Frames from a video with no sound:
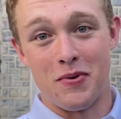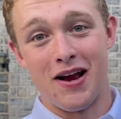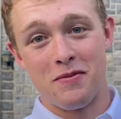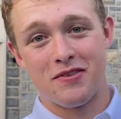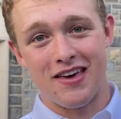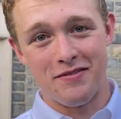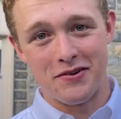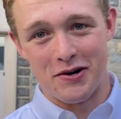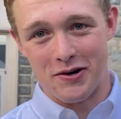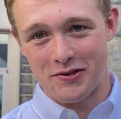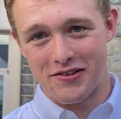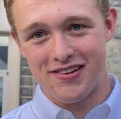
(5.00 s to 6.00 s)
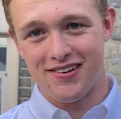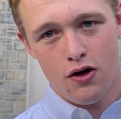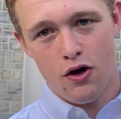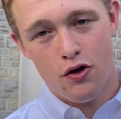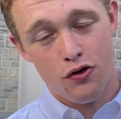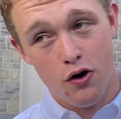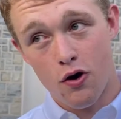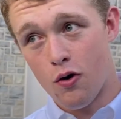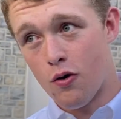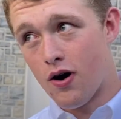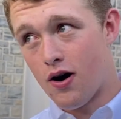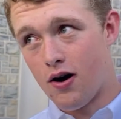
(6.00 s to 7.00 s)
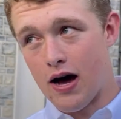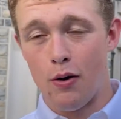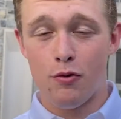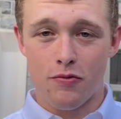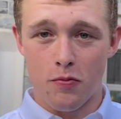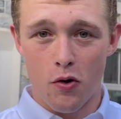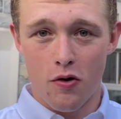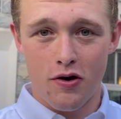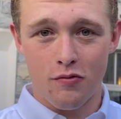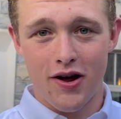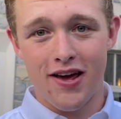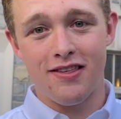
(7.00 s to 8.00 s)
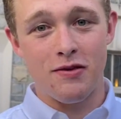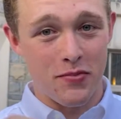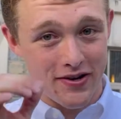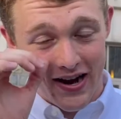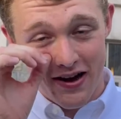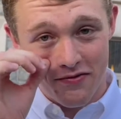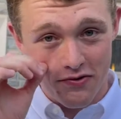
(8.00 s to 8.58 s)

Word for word: My name's Kevin Austin. So uh, I was born and raised in Buchanan,